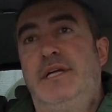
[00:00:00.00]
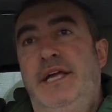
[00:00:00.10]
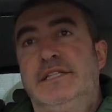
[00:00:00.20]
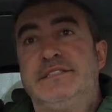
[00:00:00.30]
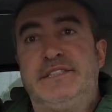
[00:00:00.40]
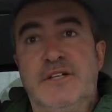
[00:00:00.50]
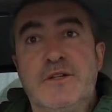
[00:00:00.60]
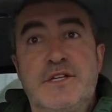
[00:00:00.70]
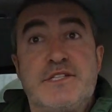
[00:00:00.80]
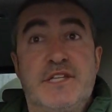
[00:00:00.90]
Until
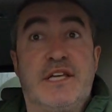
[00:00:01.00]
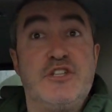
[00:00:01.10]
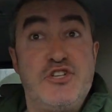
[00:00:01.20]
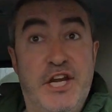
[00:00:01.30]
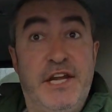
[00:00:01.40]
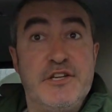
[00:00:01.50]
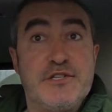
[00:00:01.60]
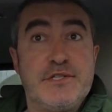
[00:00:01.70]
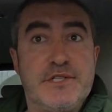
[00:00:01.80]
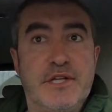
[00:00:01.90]
this thing
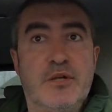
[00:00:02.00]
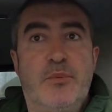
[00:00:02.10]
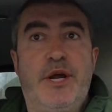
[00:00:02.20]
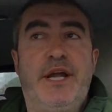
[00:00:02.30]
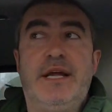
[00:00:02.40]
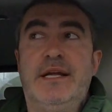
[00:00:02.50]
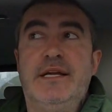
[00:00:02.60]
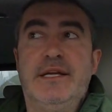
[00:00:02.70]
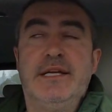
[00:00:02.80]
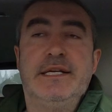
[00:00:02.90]
changes, till we
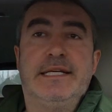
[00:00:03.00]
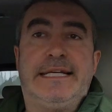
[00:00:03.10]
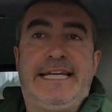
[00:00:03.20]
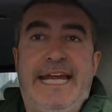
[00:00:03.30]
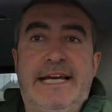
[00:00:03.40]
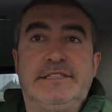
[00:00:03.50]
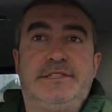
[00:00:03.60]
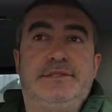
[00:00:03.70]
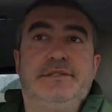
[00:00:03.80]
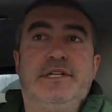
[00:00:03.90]
get
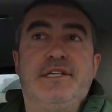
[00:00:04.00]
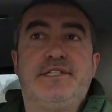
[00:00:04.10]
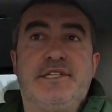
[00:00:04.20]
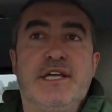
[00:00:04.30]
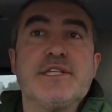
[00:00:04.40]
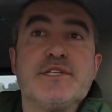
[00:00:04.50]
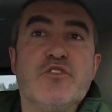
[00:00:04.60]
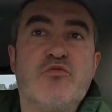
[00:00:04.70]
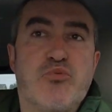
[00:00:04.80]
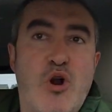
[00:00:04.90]
a sense of
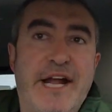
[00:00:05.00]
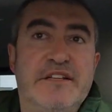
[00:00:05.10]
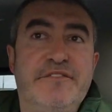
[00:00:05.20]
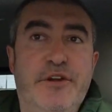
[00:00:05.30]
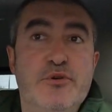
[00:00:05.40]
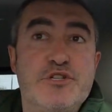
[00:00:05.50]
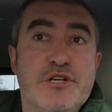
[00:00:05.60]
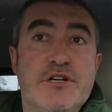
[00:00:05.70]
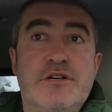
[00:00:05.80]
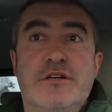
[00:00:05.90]
bright
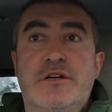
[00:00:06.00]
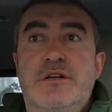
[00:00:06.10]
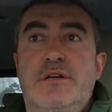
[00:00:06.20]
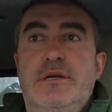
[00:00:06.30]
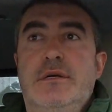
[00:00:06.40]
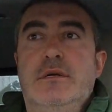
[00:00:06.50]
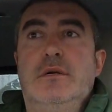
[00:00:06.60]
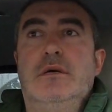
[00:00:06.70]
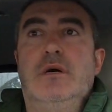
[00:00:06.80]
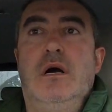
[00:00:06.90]
future,
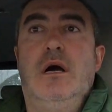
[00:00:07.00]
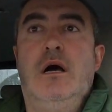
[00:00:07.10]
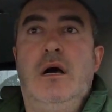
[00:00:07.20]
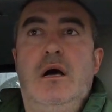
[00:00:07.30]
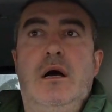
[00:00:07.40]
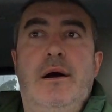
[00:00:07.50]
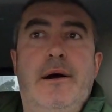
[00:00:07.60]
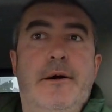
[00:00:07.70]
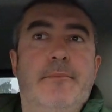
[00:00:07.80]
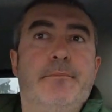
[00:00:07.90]

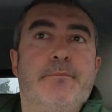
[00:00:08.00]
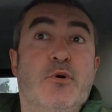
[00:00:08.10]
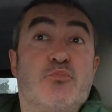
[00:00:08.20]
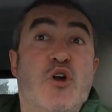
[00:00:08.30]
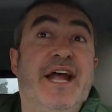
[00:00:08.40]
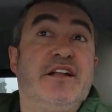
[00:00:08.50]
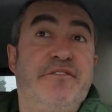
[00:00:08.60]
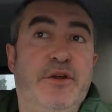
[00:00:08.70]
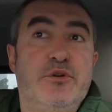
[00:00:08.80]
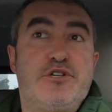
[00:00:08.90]
a brighter
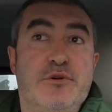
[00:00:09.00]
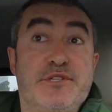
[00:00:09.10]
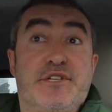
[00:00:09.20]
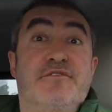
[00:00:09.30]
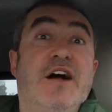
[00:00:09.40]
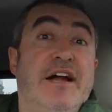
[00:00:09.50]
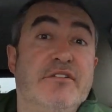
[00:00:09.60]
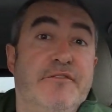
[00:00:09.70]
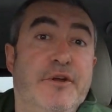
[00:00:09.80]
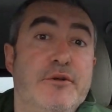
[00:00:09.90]
future,
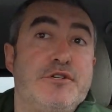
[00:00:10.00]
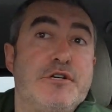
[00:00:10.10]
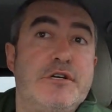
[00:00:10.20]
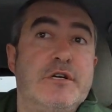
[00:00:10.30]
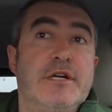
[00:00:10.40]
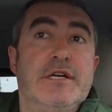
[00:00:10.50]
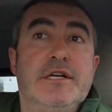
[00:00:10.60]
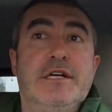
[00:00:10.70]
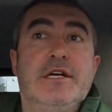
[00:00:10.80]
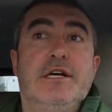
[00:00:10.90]
survival future,
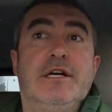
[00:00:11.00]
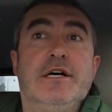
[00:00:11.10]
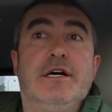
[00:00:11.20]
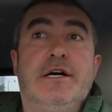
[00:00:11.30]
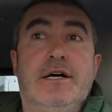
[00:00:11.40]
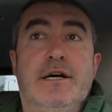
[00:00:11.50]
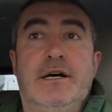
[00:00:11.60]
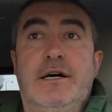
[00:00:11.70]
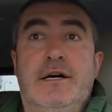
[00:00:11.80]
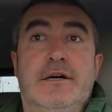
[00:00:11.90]

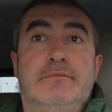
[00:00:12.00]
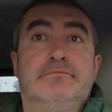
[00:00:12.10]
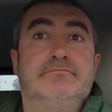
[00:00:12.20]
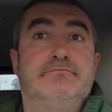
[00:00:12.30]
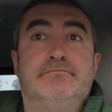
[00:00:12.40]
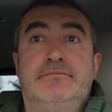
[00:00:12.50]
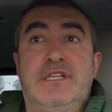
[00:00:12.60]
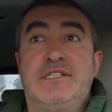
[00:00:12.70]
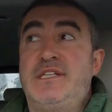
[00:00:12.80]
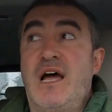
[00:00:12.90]

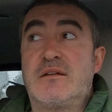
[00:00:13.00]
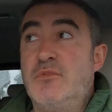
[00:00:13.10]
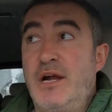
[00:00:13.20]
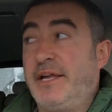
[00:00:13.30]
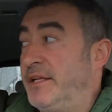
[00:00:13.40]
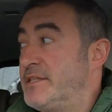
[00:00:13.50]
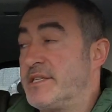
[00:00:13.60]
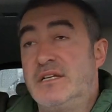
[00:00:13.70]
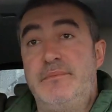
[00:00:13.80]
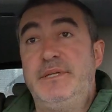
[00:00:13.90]
the stock market is
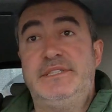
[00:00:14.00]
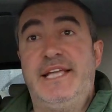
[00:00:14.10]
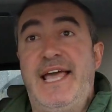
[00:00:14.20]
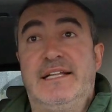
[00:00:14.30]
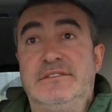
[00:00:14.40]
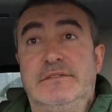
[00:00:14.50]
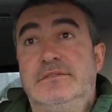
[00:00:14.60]
going to be dead.